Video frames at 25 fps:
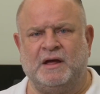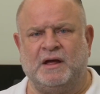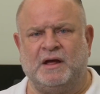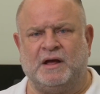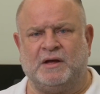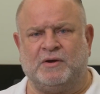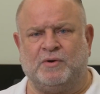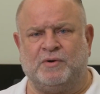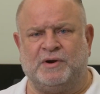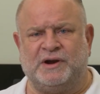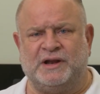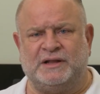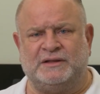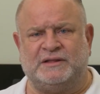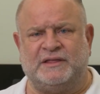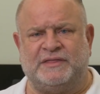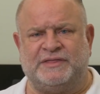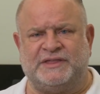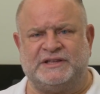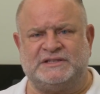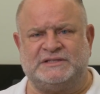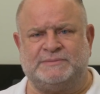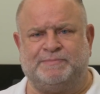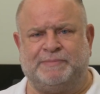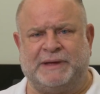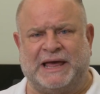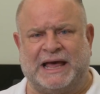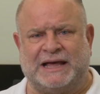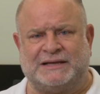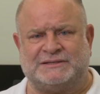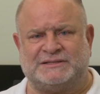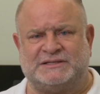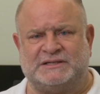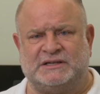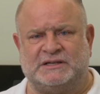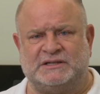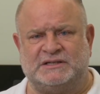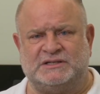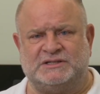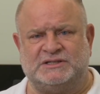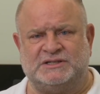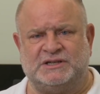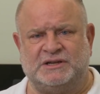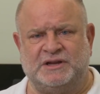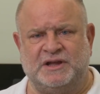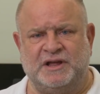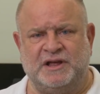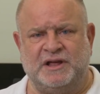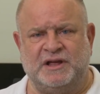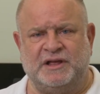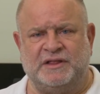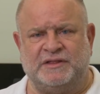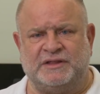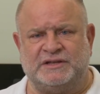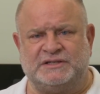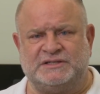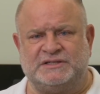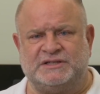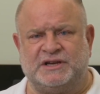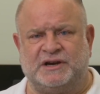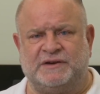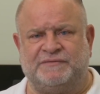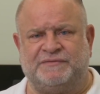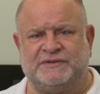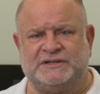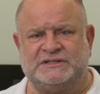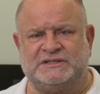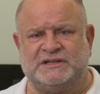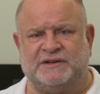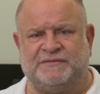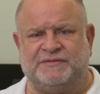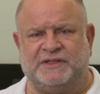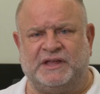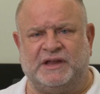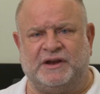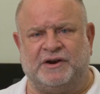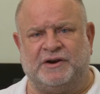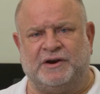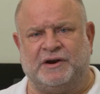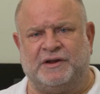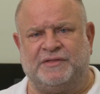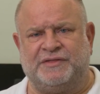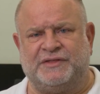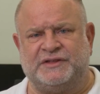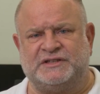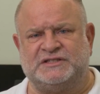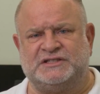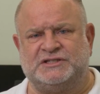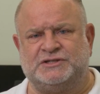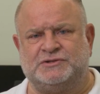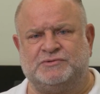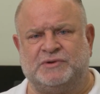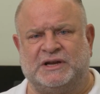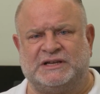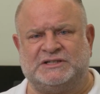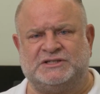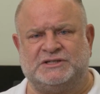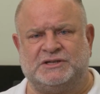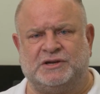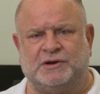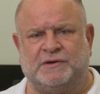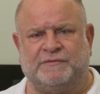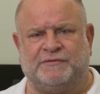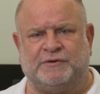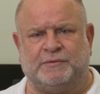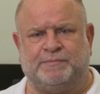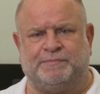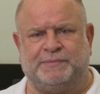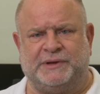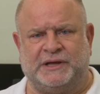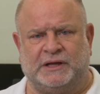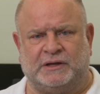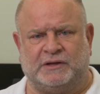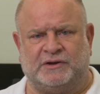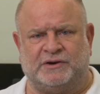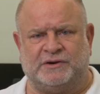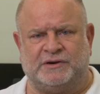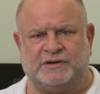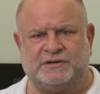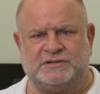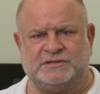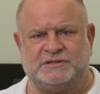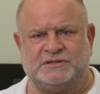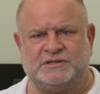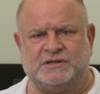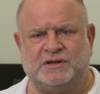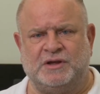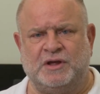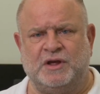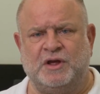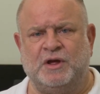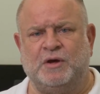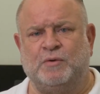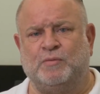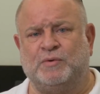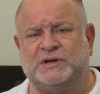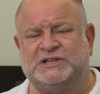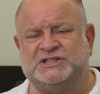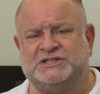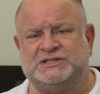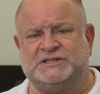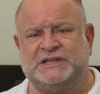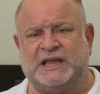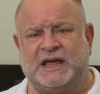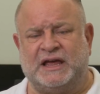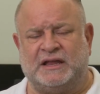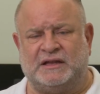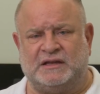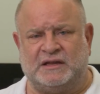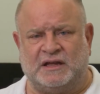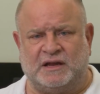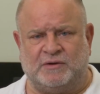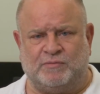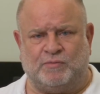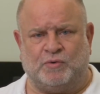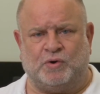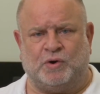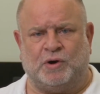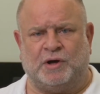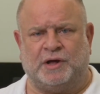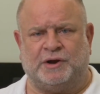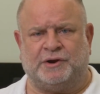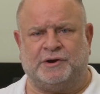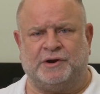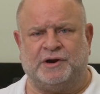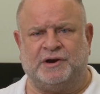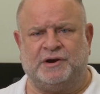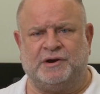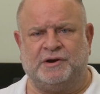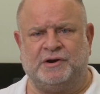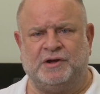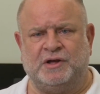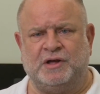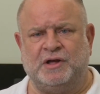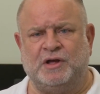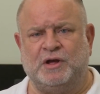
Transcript: According to this passage, the surface of the earth is stretched over pillars, which stand on water,